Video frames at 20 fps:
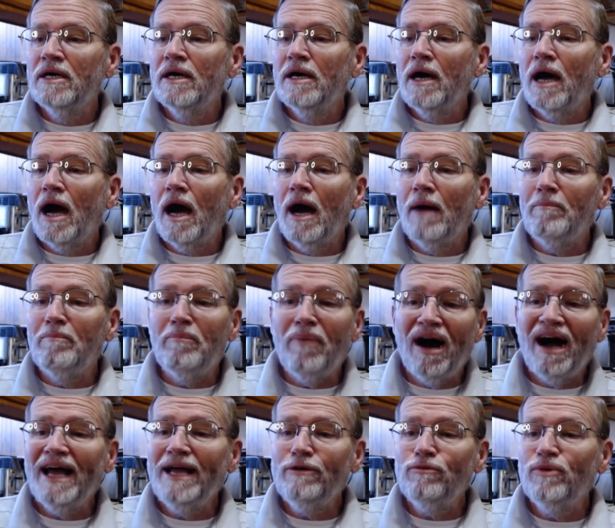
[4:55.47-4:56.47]

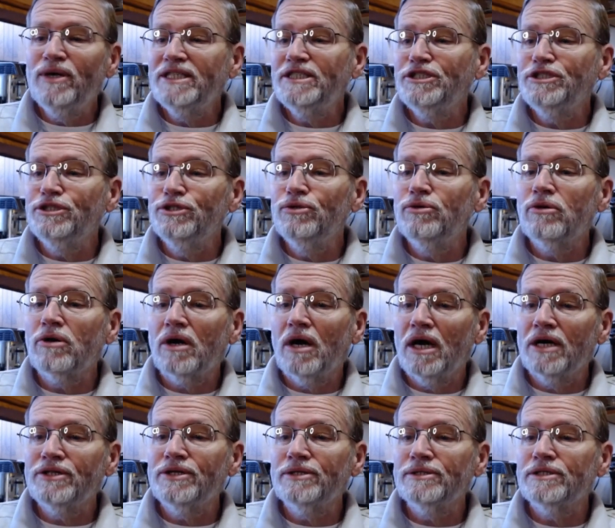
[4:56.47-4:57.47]
by which you or
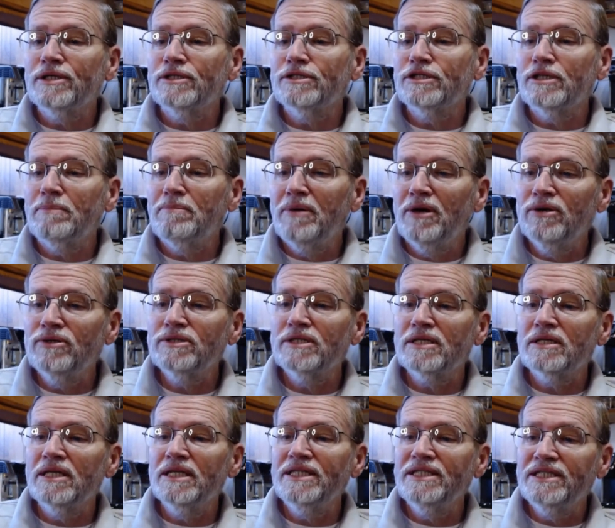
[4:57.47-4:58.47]
others are
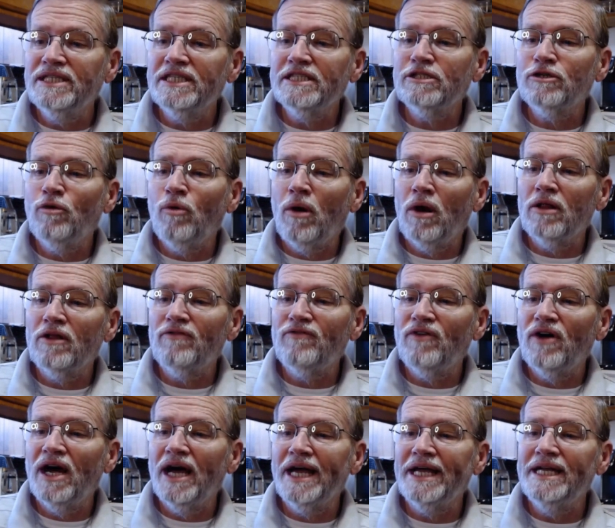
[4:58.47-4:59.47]
supposedly
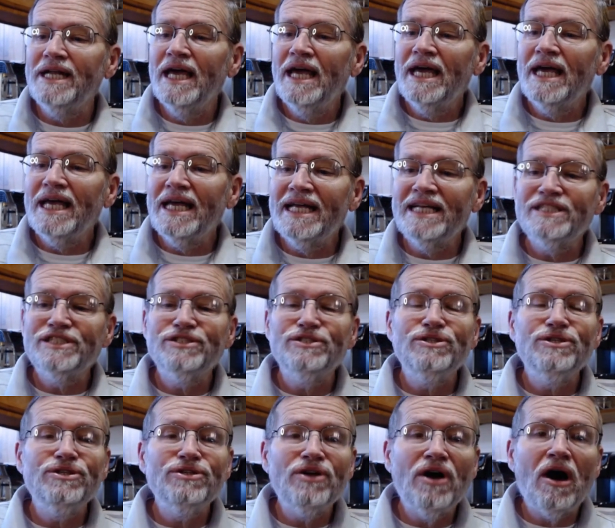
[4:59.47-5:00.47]
disqualified is
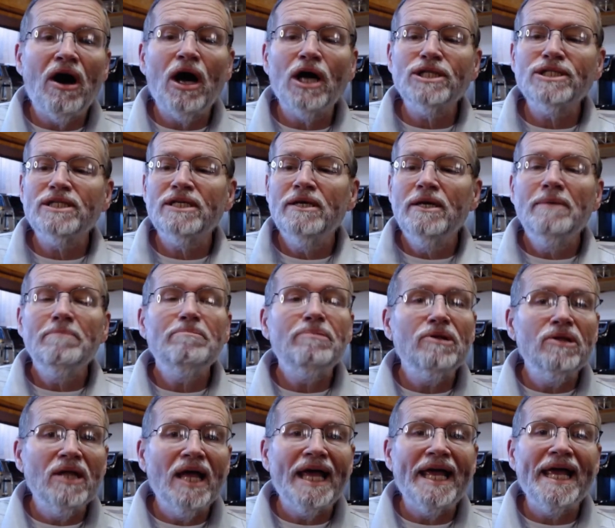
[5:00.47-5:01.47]
not
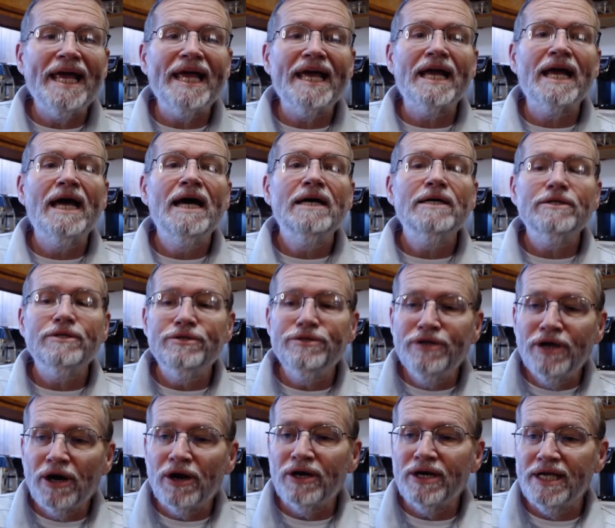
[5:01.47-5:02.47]
playing
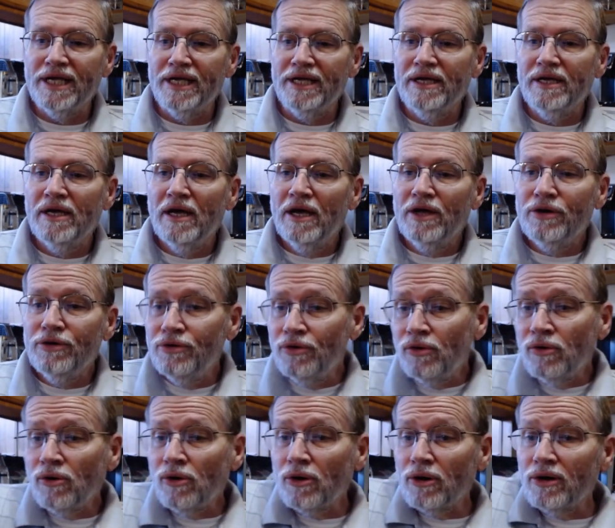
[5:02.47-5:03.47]
dirty,
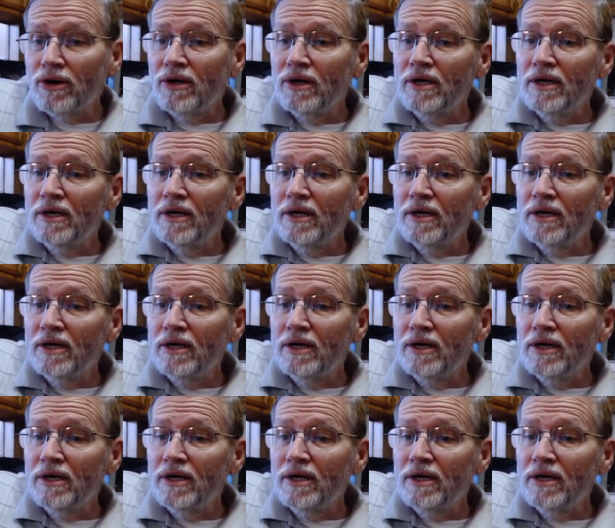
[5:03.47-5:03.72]
nor